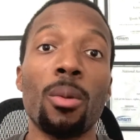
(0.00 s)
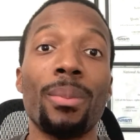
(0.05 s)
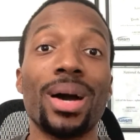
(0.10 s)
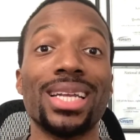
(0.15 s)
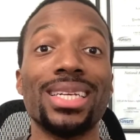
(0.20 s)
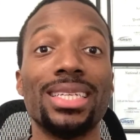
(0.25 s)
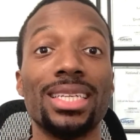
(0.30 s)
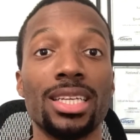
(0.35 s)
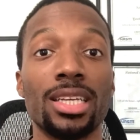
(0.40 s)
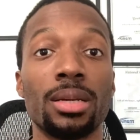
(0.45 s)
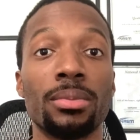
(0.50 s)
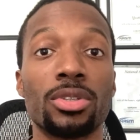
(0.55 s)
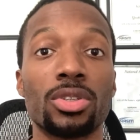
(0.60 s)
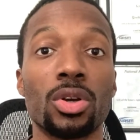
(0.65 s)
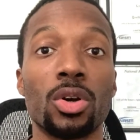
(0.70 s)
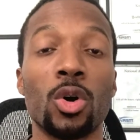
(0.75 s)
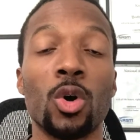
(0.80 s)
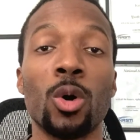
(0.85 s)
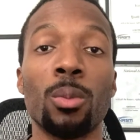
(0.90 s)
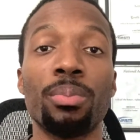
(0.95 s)
My DMs
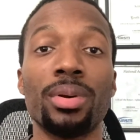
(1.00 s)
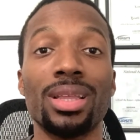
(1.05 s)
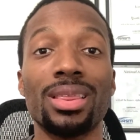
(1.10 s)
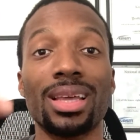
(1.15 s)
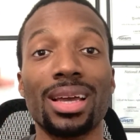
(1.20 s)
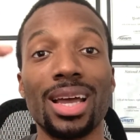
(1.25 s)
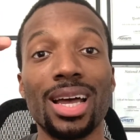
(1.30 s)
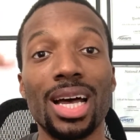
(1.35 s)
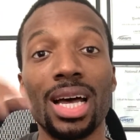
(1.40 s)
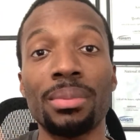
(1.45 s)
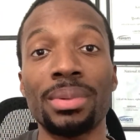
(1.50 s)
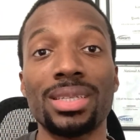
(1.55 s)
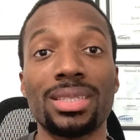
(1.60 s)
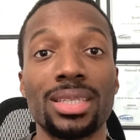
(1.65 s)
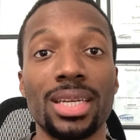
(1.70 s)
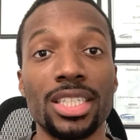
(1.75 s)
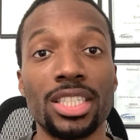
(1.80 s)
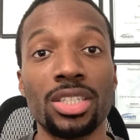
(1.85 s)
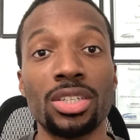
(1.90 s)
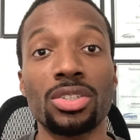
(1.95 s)
are open, the comment
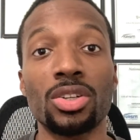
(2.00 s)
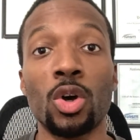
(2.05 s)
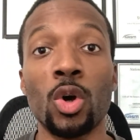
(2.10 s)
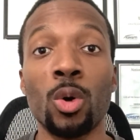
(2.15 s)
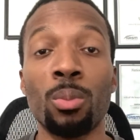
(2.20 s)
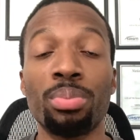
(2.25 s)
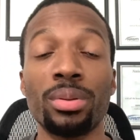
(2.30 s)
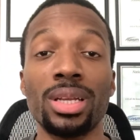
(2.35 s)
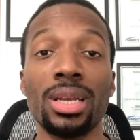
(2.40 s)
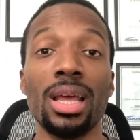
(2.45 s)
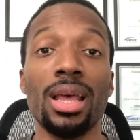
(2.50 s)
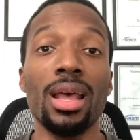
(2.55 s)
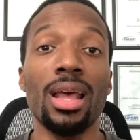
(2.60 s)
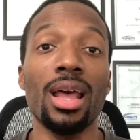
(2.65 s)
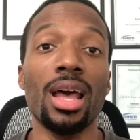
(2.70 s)
section is open.